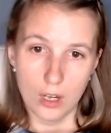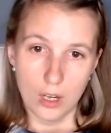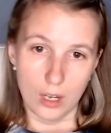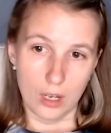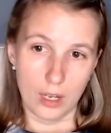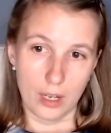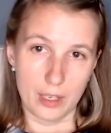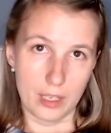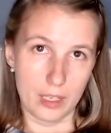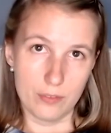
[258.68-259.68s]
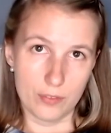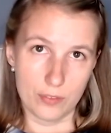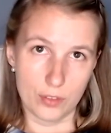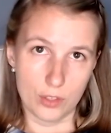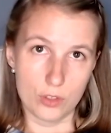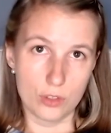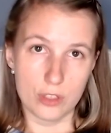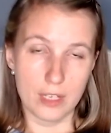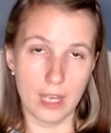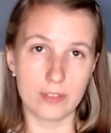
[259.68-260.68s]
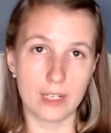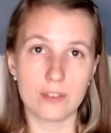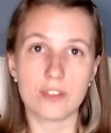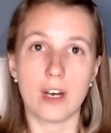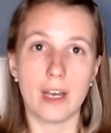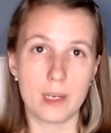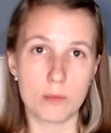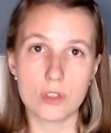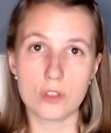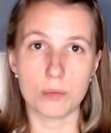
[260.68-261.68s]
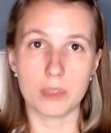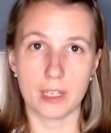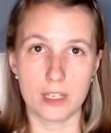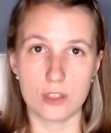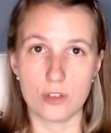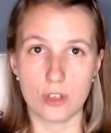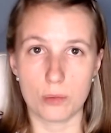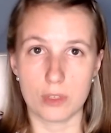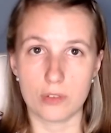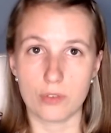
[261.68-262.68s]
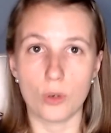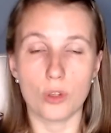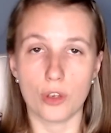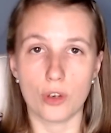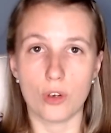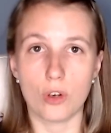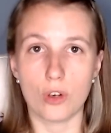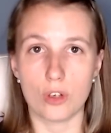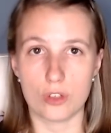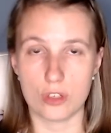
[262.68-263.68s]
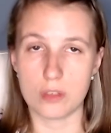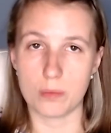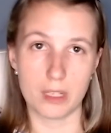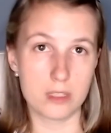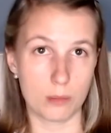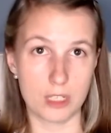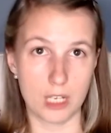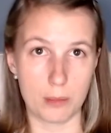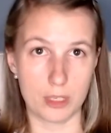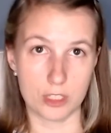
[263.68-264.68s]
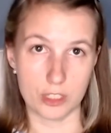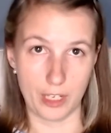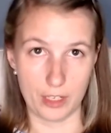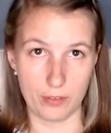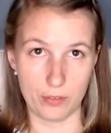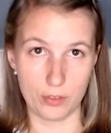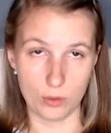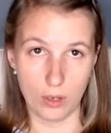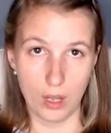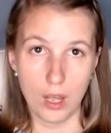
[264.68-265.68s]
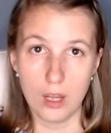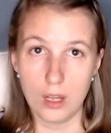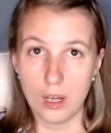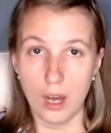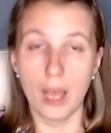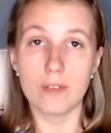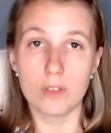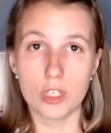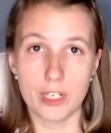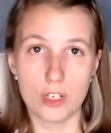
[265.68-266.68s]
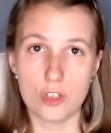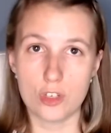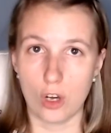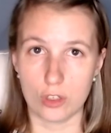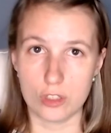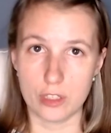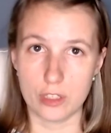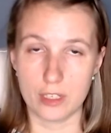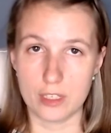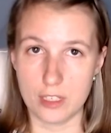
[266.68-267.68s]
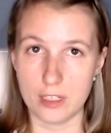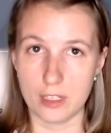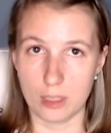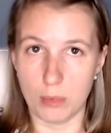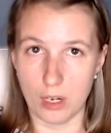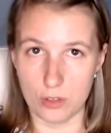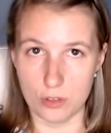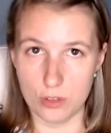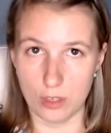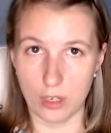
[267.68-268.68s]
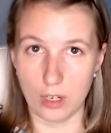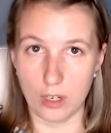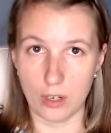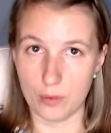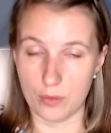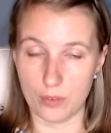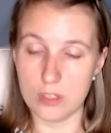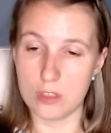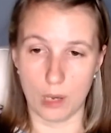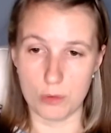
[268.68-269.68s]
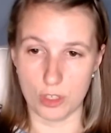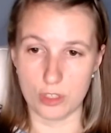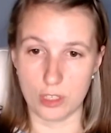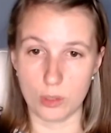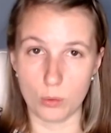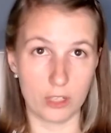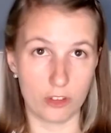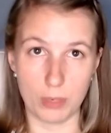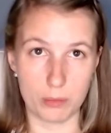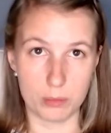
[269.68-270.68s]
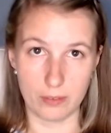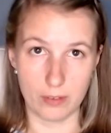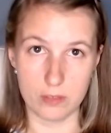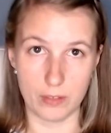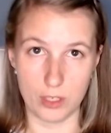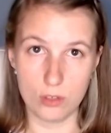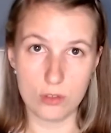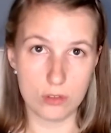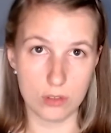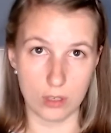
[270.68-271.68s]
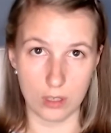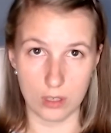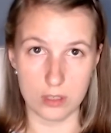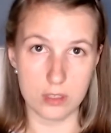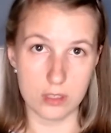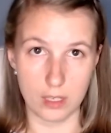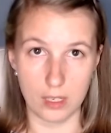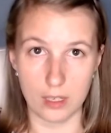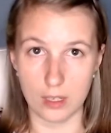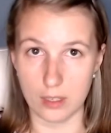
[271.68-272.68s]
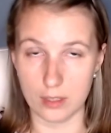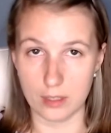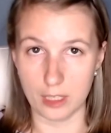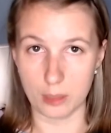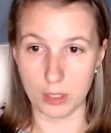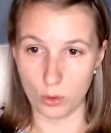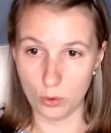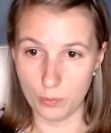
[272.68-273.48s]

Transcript: If you do not have enough items to place into your portfolio, just spend some time and create a few. I have already talked in detail about this subject in one of my previous videos. See the link below.